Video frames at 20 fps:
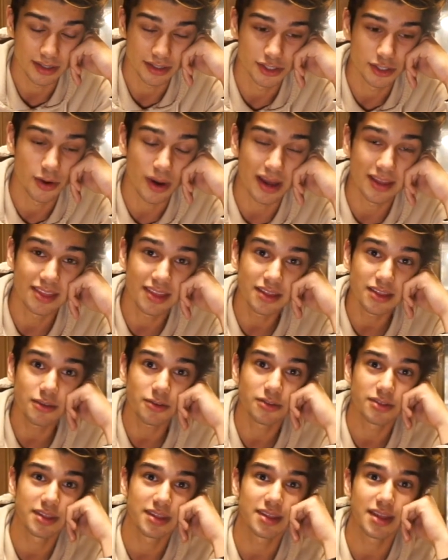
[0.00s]
So I think
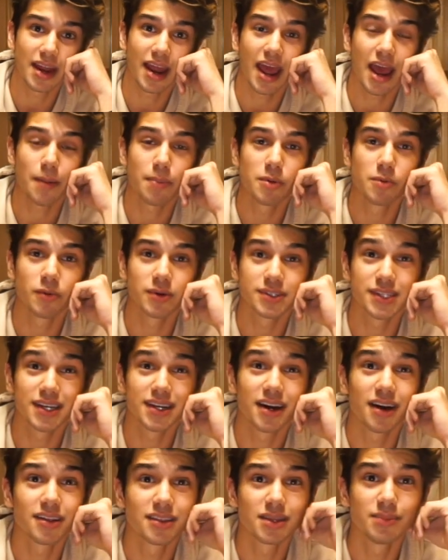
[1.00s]
the thing that happened was I
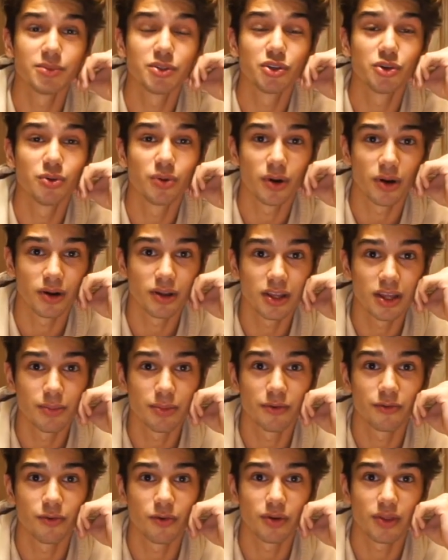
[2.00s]
caught them too early
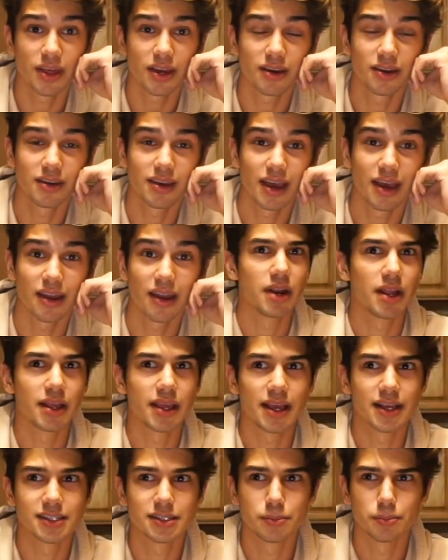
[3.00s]
before they could get, I
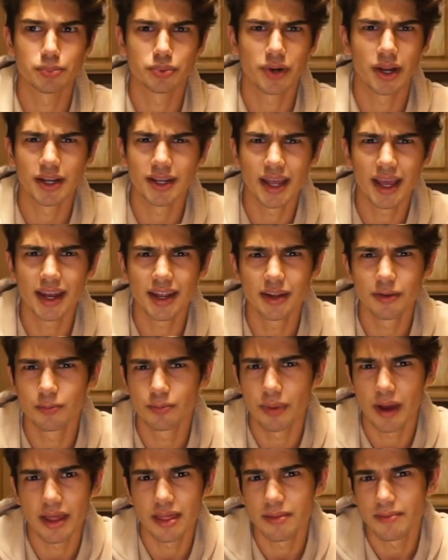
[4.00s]
guess,
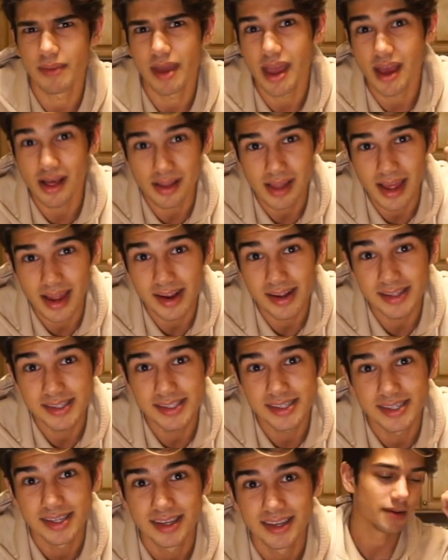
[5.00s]
impregnated by the male
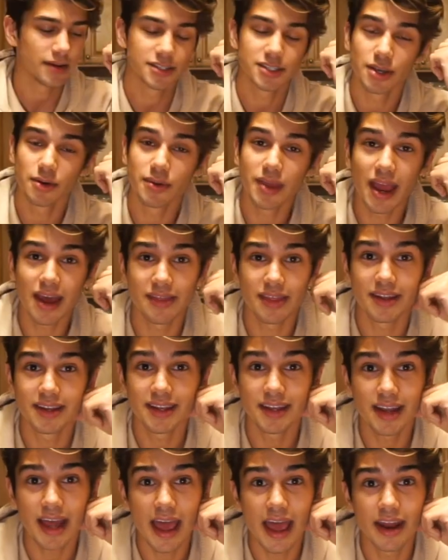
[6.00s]
ants. So yeah, they
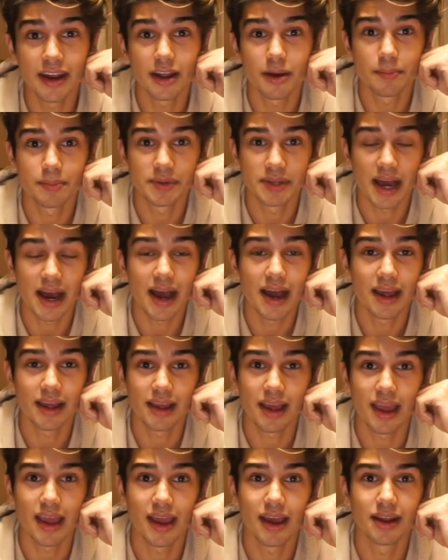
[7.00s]
did end up
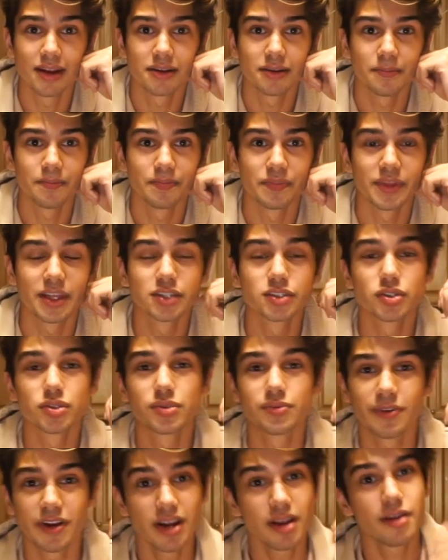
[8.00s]
dying, and this was
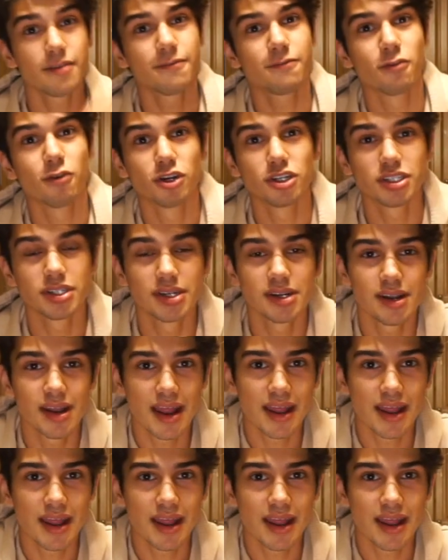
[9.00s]
very unfortunate.